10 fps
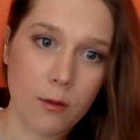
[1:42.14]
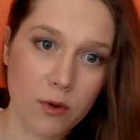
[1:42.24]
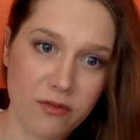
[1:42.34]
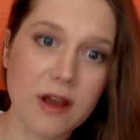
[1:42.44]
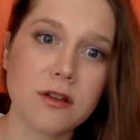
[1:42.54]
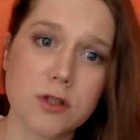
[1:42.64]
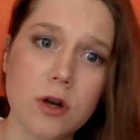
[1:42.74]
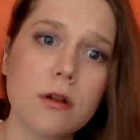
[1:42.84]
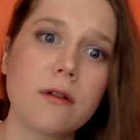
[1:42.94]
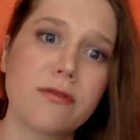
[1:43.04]
would face a
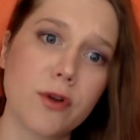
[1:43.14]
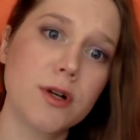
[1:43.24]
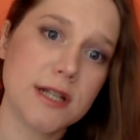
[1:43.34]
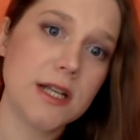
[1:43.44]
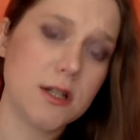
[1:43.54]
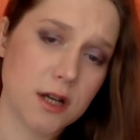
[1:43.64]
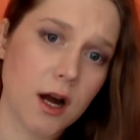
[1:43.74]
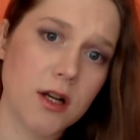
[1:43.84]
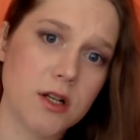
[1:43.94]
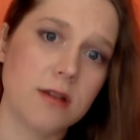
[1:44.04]
total of 13
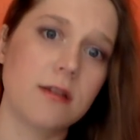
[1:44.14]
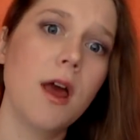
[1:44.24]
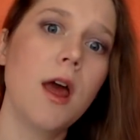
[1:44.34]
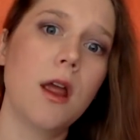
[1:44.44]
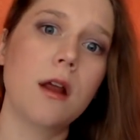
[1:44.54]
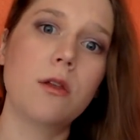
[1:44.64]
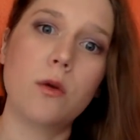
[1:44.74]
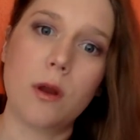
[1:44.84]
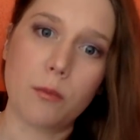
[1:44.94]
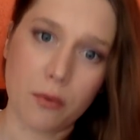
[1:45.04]
charges,
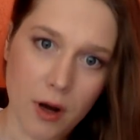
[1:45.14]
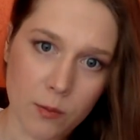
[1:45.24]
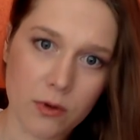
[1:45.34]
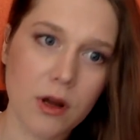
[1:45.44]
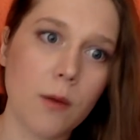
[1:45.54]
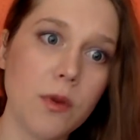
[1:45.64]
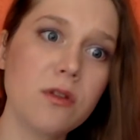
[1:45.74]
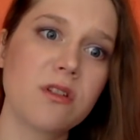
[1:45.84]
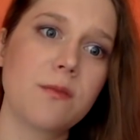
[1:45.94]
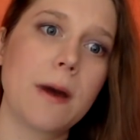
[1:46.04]
including bribery,
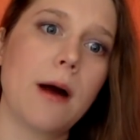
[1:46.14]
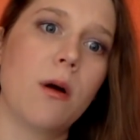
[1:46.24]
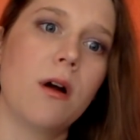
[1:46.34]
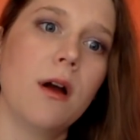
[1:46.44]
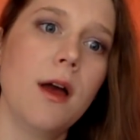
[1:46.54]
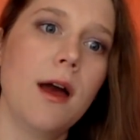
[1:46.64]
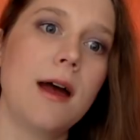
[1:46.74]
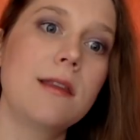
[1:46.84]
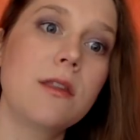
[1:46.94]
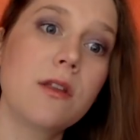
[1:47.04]
abuse of power,
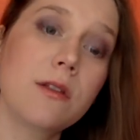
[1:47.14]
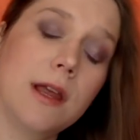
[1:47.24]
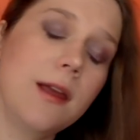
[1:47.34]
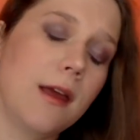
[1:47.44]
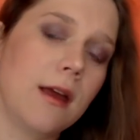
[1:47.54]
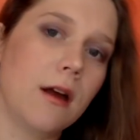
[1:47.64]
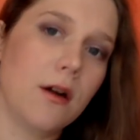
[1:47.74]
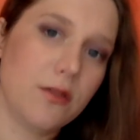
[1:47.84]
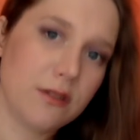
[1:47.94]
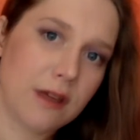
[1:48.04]
and the leaking
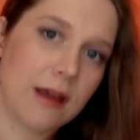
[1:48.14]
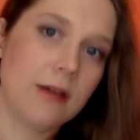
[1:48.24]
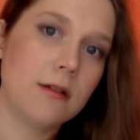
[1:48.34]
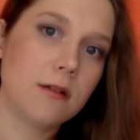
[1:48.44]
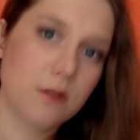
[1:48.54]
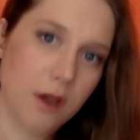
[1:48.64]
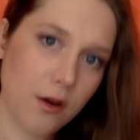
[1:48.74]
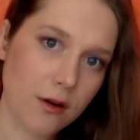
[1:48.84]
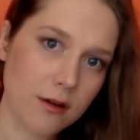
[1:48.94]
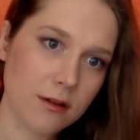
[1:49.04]
of state
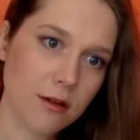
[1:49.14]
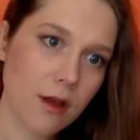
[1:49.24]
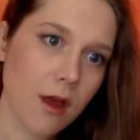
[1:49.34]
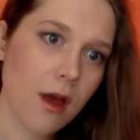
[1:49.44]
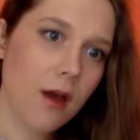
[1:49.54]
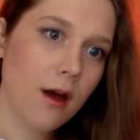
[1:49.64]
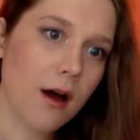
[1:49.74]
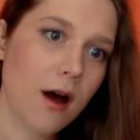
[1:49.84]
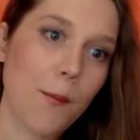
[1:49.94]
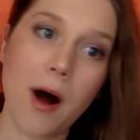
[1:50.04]
secrets.
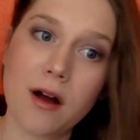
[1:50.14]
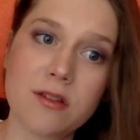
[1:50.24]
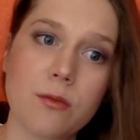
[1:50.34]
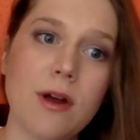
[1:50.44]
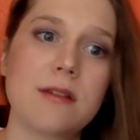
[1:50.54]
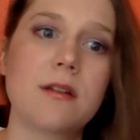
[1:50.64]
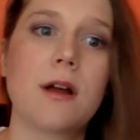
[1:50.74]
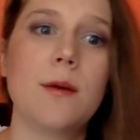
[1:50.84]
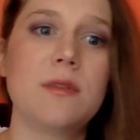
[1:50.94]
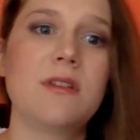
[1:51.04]
Park's arrest
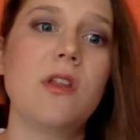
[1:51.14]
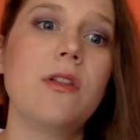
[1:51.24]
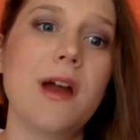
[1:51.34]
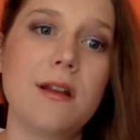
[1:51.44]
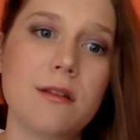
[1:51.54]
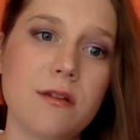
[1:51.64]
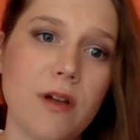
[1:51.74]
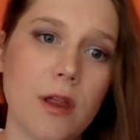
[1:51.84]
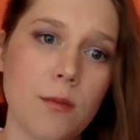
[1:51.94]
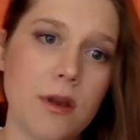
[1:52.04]
comes as the latest
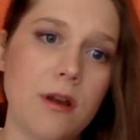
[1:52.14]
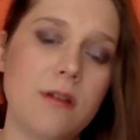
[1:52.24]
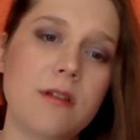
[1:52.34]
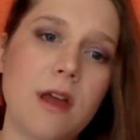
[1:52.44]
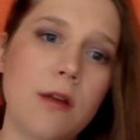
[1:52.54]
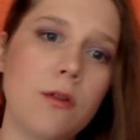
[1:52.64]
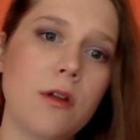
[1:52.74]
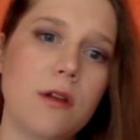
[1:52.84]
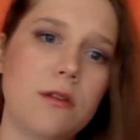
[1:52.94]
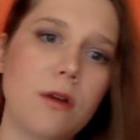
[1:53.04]
development in a scandal
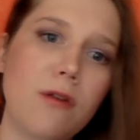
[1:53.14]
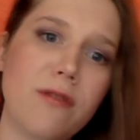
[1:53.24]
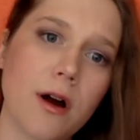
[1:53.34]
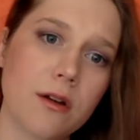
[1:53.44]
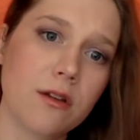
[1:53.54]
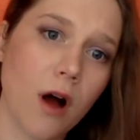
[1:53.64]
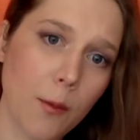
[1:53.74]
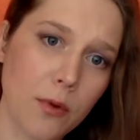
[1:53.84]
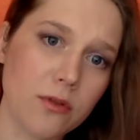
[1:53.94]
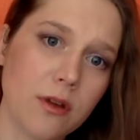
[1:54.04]
that has so far
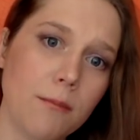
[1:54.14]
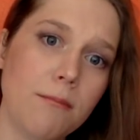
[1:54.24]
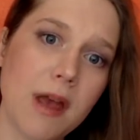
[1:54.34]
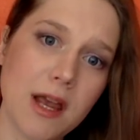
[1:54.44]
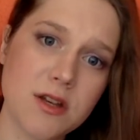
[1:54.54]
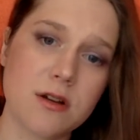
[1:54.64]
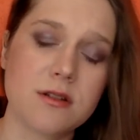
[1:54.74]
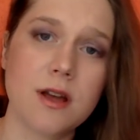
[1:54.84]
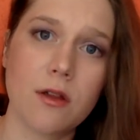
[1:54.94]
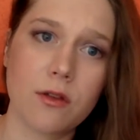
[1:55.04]
toppled major
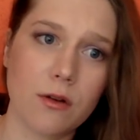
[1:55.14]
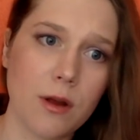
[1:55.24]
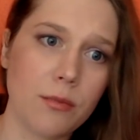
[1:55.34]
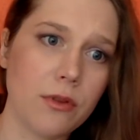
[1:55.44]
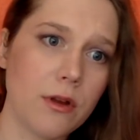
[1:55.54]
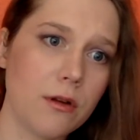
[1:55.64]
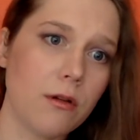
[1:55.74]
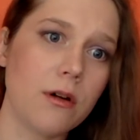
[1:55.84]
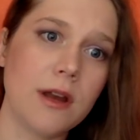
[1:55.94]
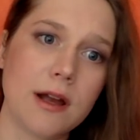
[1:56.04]
South Korean
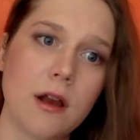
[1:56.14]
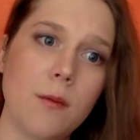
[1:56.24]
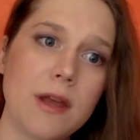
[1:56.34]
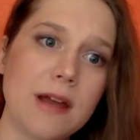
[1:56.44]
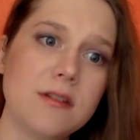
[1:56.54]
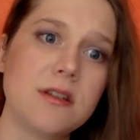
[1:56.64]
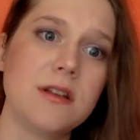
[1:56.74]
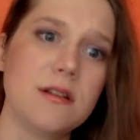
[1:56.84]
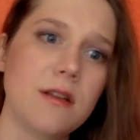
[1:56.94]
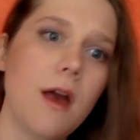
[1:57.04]
political and economic
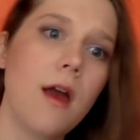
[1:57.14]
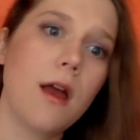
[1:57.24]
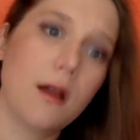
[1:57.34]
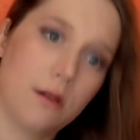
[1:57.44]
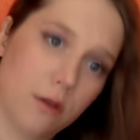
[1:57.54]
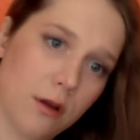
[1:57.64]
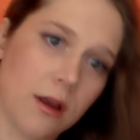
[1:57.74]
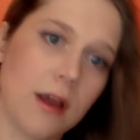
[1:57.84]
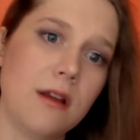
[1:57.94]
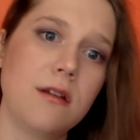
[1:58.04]
entities,
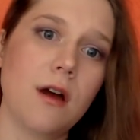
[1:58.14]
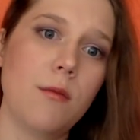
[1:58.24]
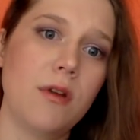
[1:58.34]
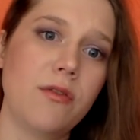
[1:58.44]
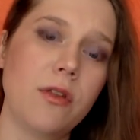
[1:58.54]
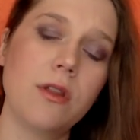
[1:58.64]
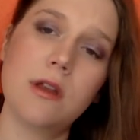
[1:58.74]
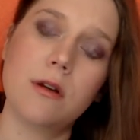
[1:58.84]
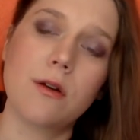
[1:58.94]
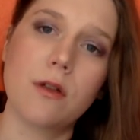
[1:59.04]
including an indictment for
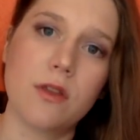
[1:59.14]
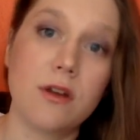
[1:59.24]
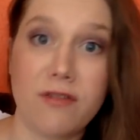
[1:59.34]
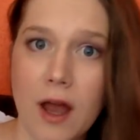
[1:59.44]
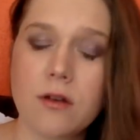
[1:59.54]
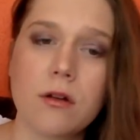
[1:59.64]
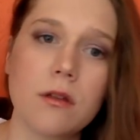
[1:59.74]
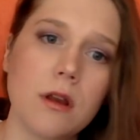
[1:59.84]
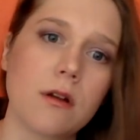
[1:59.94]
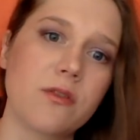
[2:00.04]
the de facto
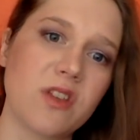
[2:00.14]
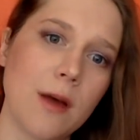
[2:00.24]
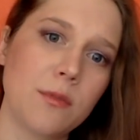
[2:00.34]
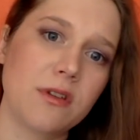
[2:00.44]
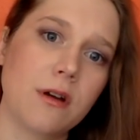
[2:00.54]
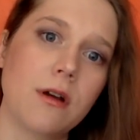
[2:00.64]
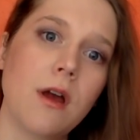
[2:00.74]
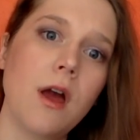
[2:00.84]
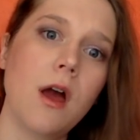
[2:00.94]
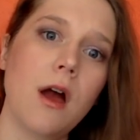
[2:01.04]
leader of Samsung.
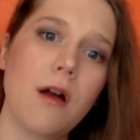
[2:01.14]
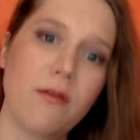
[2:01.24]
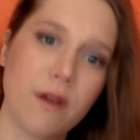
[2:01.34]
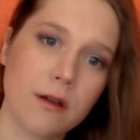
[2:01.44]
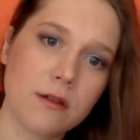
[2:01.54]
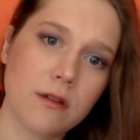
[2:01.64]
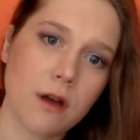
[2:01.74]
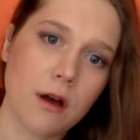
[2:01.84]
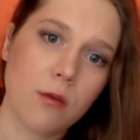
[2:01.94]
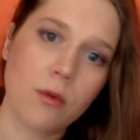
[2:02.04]
Effects
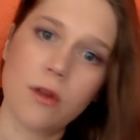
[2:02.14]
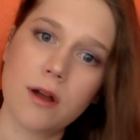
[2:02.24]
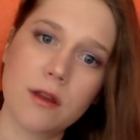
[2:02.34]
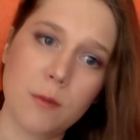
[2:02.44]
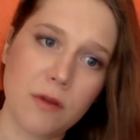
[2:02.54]
will likely be